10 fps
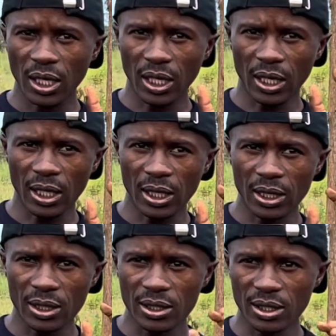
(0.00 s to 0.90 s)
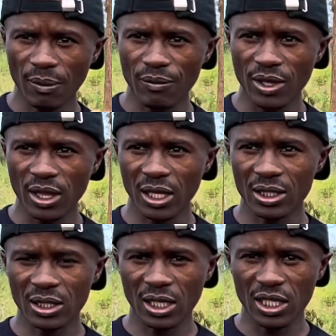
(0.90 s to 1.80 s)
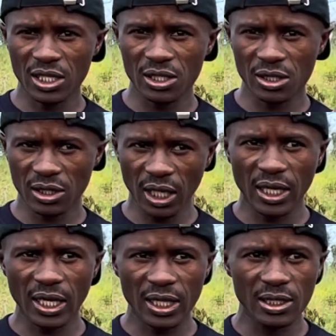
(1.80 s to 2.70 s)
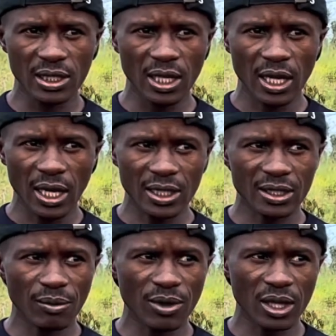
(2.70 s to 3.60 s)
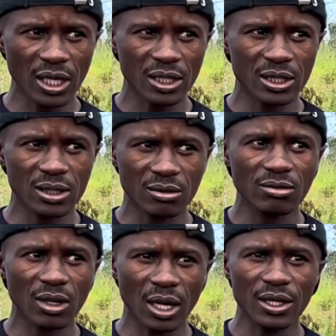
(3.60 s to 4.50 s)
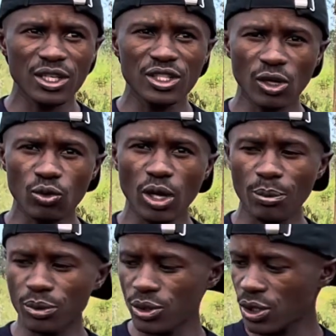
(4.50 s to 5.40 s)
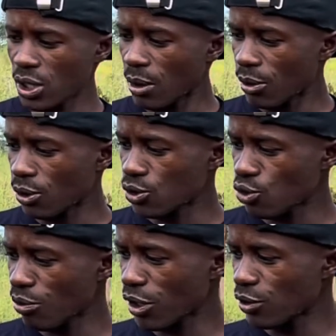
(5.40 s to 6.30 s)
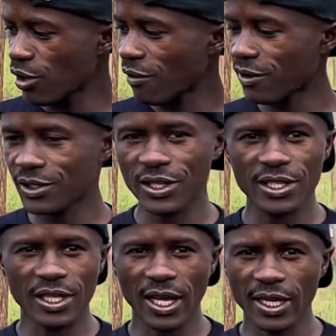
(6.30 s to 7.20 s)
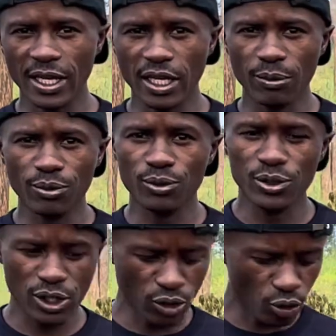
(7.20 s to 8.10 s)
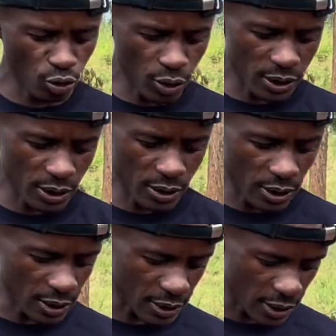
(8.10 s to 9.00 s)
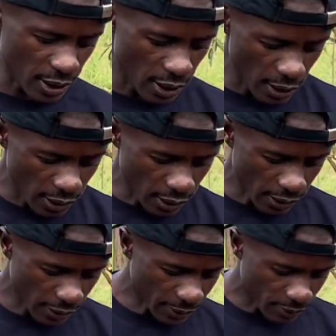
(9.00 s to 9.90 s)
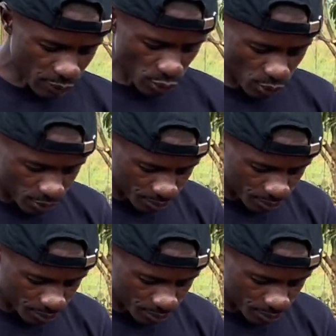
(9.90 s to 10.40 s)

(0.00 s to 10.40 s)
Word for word: uh, something that uh, needs techniques and something that needs a good approach because you may do the fertilizer and end up losing all your seedlings. Uh, so